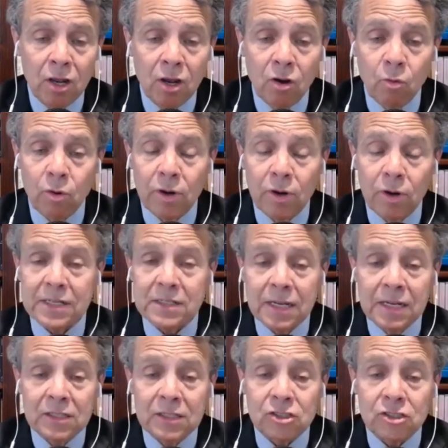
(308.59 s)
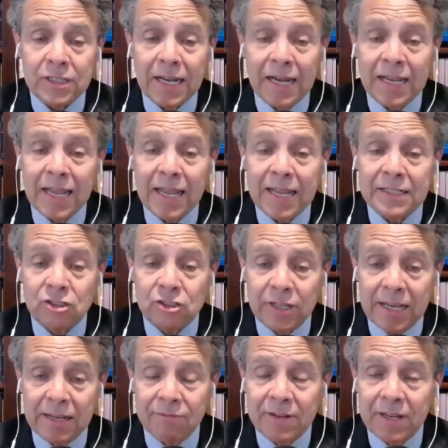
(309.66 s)
One is CIA and
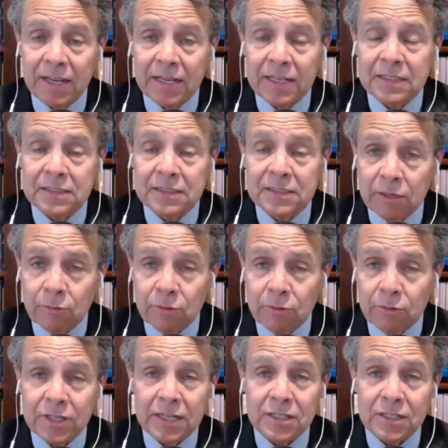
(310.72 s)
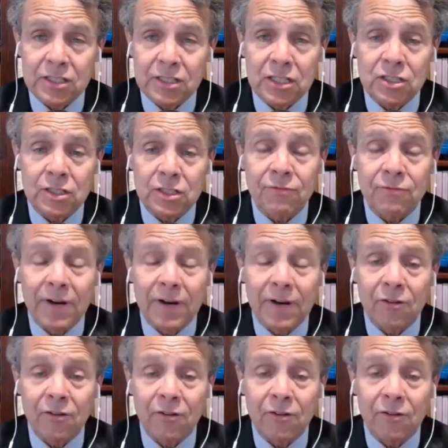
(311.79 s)
JFK, the Secret Assassination Files.